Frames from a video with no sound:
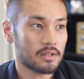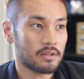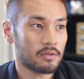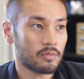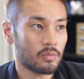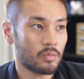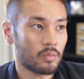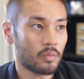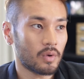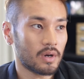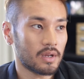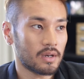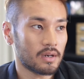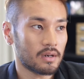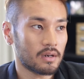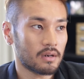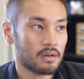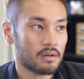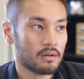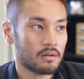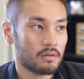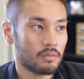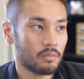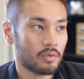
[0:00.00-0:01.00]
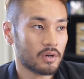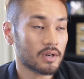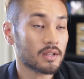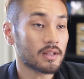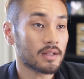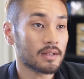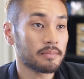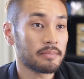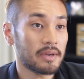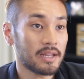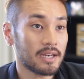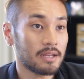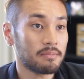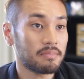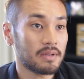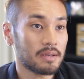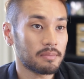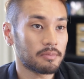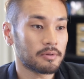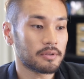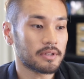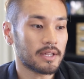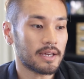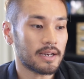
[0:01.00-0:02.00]
one of the many
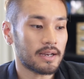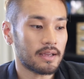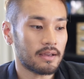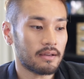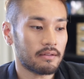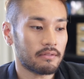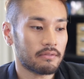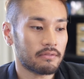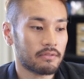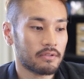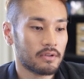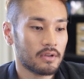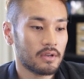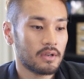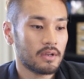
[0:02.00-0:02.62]
people that have